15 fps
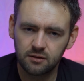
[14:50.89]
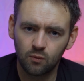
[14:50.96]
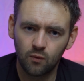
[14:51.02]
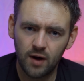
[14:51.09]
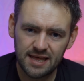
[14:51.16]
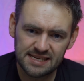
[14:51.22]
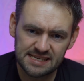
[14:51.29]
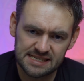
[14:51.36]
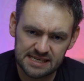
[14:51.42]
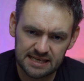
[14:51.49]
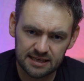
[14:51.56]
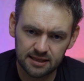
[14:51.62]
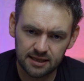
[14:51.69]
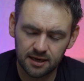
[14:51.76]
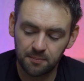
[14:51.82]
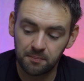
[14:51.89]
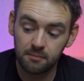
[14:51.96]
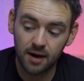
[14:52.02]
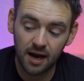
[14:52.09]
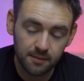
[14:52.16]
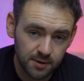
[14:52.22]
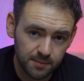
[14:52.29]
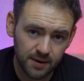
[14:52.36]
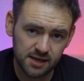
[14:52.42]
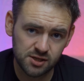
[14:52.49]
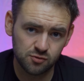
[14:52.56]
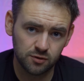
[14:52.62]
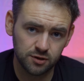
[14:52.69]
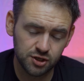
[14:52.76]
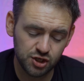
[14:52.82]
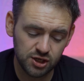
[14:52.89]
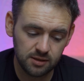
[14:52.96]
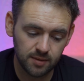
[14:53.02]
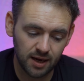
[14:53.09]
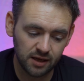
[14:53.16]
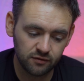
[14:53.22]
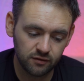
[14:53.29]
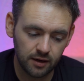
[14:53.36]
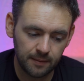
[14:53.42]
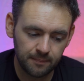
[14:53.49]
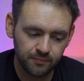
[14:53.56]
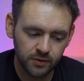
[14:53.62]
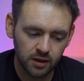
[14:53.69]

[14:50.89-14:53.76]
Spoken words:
the weather sealing might be better on the G Master.